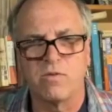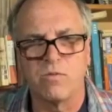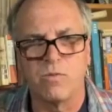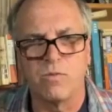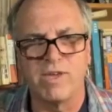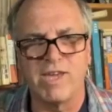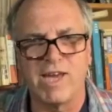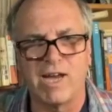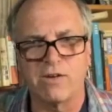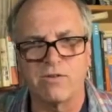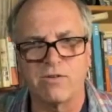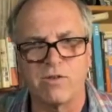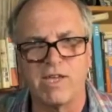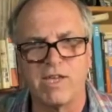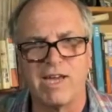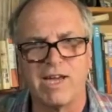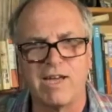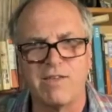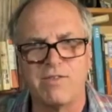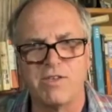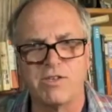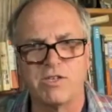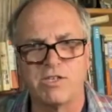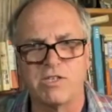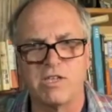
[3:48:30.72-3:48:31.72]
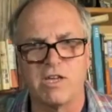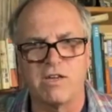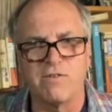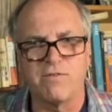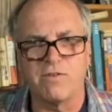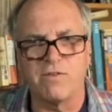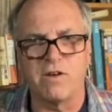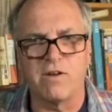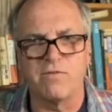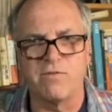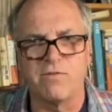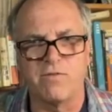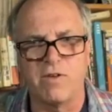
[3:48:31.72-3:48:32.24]
we actually had this stuff
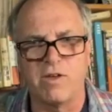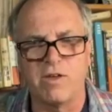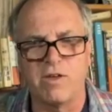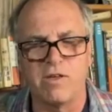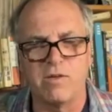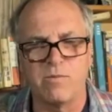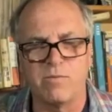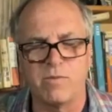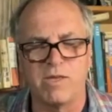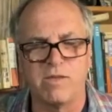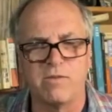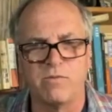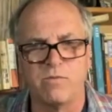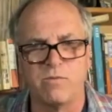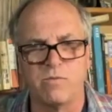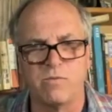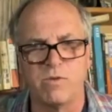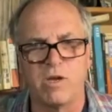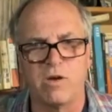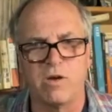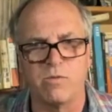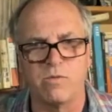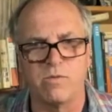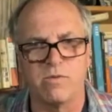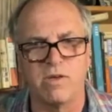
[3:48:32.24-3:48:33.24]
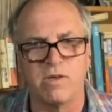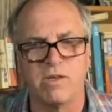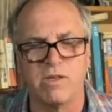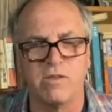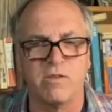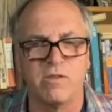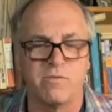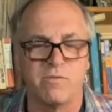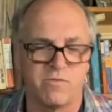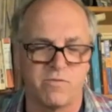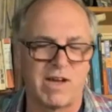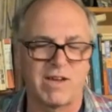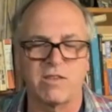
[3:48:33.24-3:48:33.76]
on film. And and
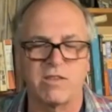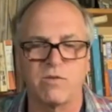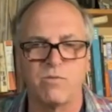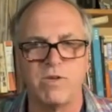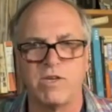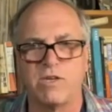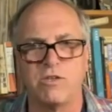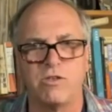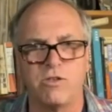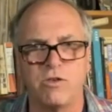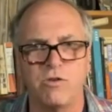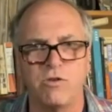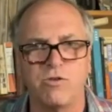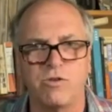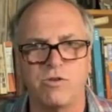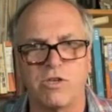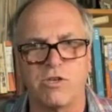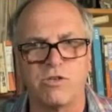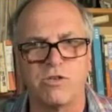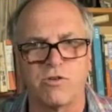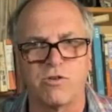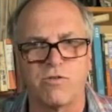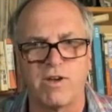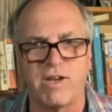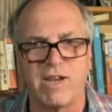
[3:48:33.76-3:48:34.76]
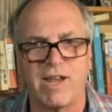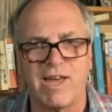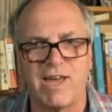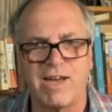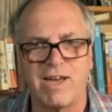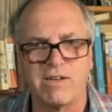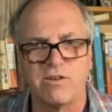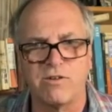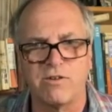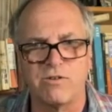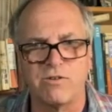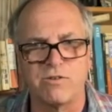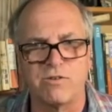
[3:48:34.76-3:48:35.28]
the fact that we could use such great
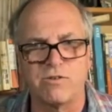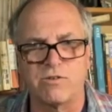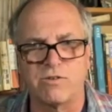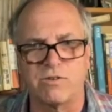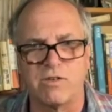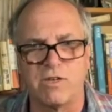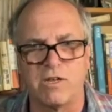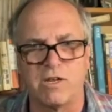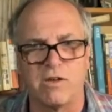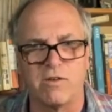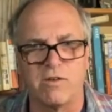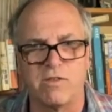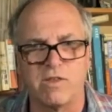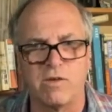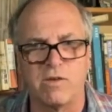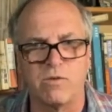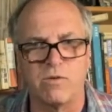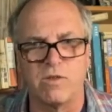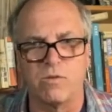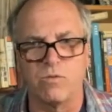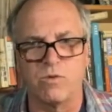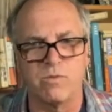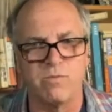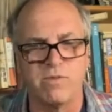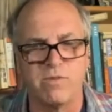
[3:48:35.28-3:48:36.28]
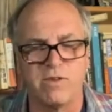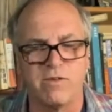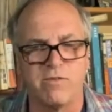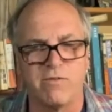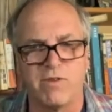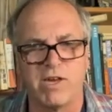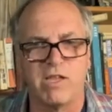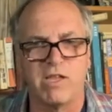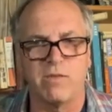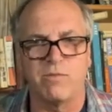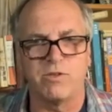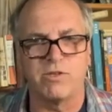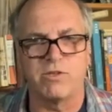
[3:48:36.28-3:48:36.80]
actors, you know, that wouldn't be
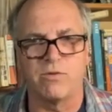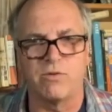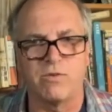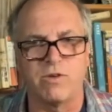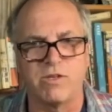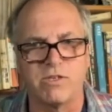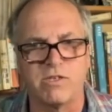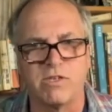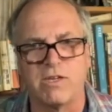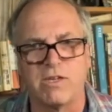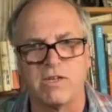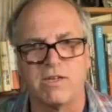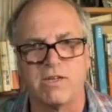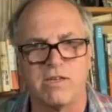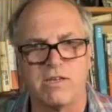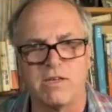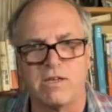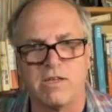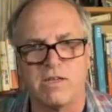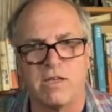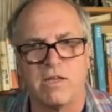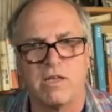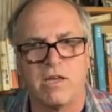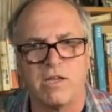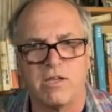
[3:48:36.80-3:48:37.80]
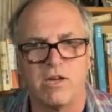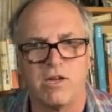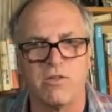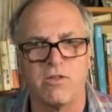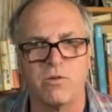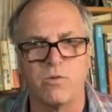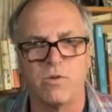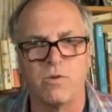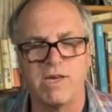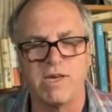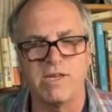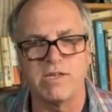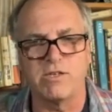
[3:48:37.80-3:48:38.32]
available to us any
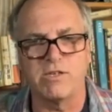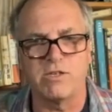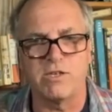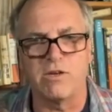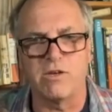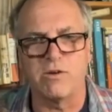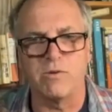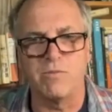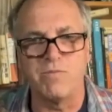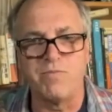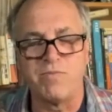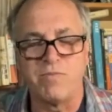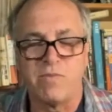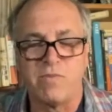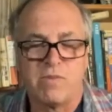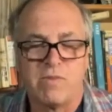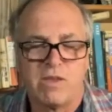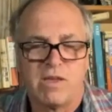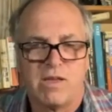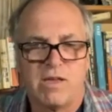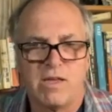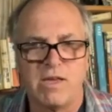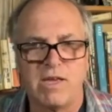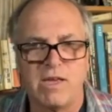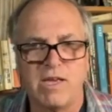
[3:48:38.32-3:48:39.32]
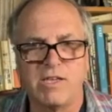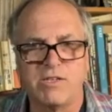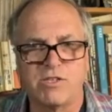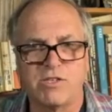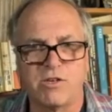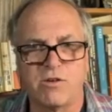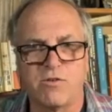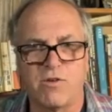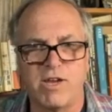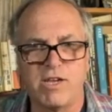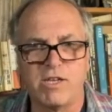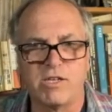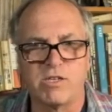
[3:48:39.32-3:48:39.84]
other way. So it's a great